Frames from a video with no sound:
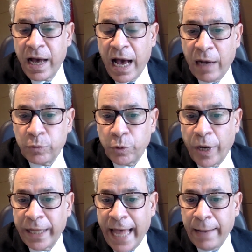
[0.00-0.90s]
how to
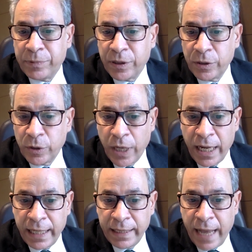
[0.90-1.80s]
adapt
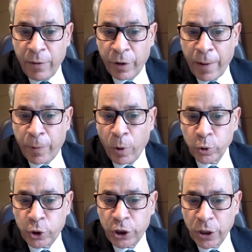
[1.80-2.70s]
and our
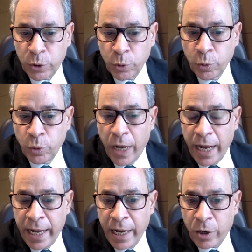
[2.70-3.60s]
approach to
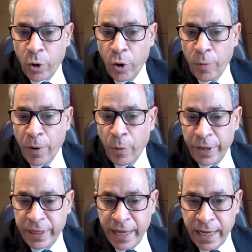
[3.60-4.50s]
cope
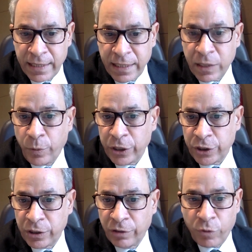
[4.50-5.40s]
with the
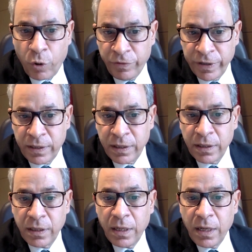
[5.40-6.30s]
situation of
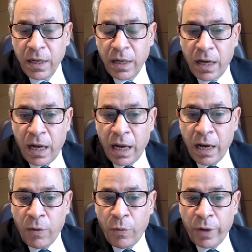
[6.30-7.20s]

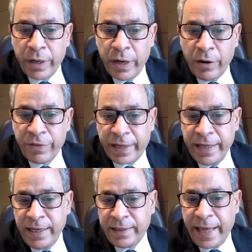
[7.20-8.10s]
COVID. One of the
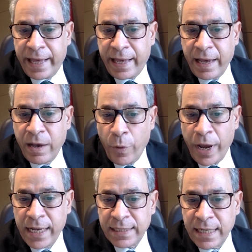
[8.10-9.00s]
key
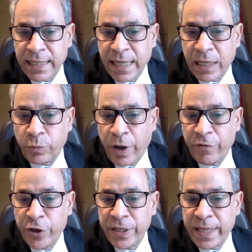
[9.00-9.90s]
takeaways is that we have
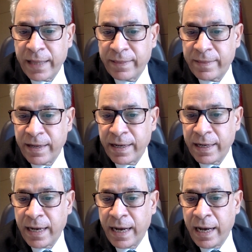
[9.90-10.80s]
learned
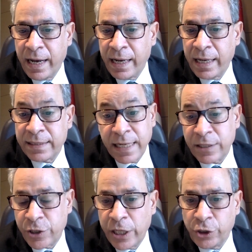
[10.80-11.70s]
that it's
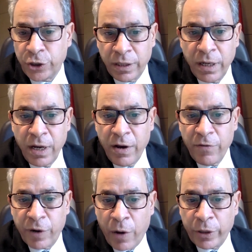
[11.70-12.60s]
essential
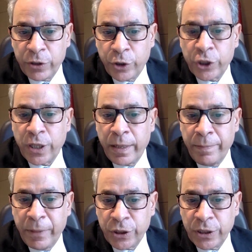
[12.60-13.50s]
for our educational
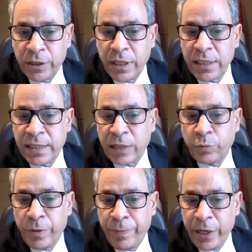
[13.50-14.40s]
mission that
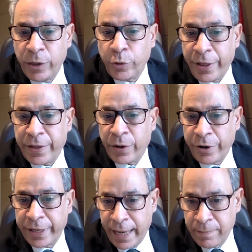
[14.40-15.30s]
we be together
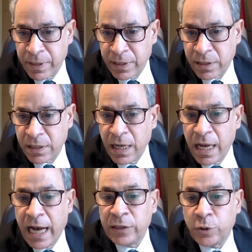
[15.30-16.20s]
on campus
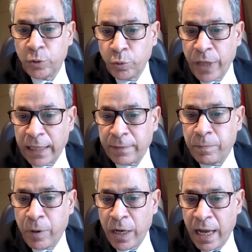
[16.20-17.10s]
and to do that
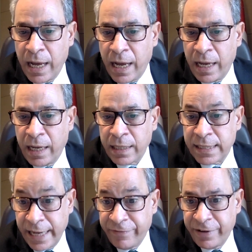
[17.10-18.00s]

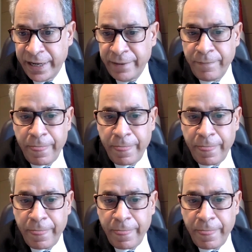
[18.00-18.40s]
safely.